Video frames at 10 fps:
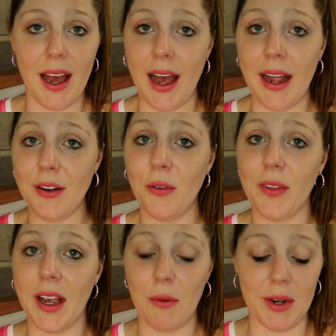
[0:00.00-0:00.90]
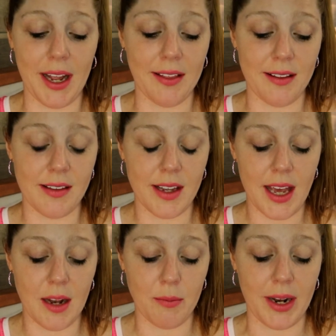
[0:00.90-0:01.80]
I don't think I would get this
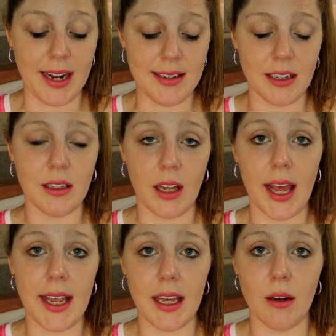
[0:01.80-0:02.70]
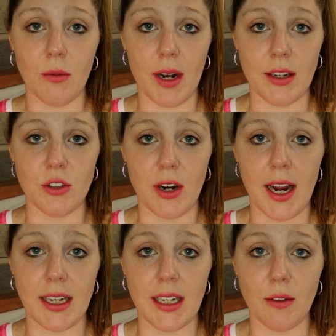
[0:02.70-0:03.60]
again, but I did like it when I
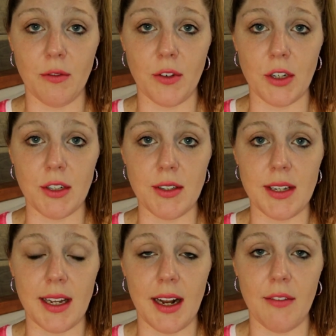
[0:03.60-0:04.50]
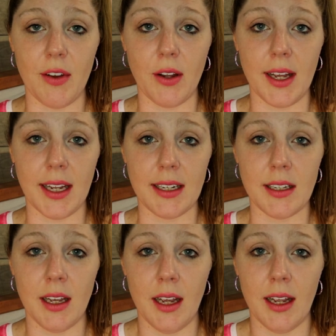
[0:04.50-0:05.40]
tried it at first and I felt like
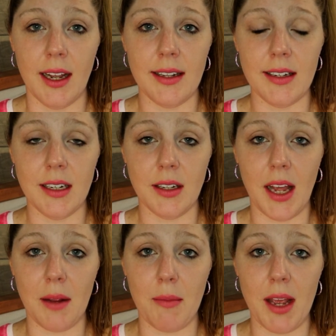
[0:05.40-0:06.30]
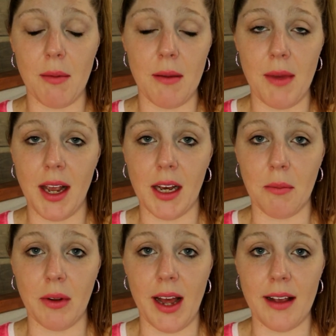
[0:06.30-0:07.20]
it it didn't like make my
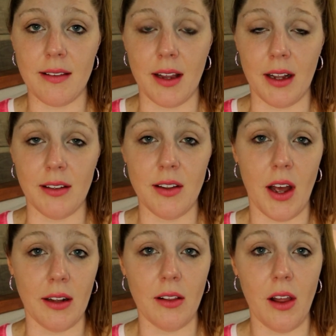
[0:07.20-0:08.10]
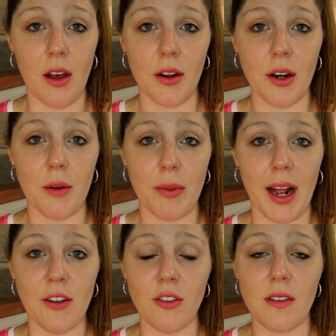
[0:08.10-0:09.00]
makeup last like a ton longer, but
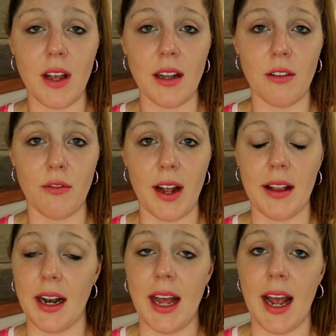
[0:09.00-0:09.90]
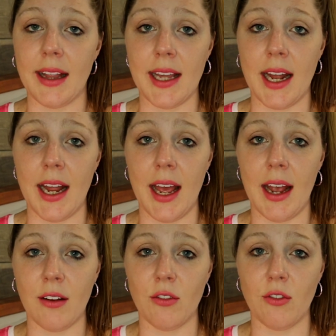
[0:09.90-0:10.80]
I just like the fact that it had that
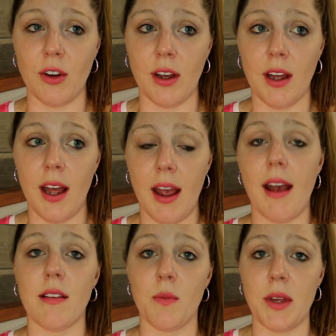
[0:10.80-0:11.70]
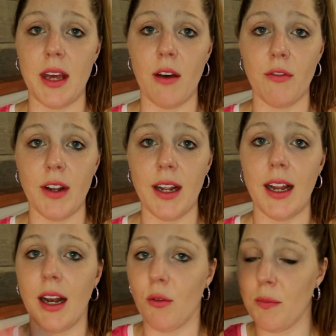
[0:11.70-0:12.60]
extra SPF in it
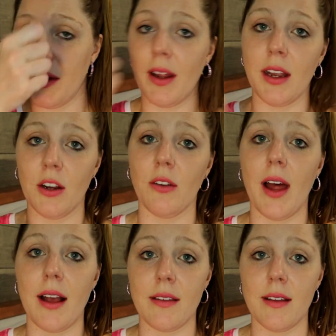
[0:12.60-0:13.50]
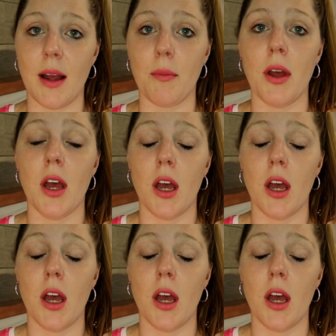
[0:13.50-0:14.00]
and it would be like your last step,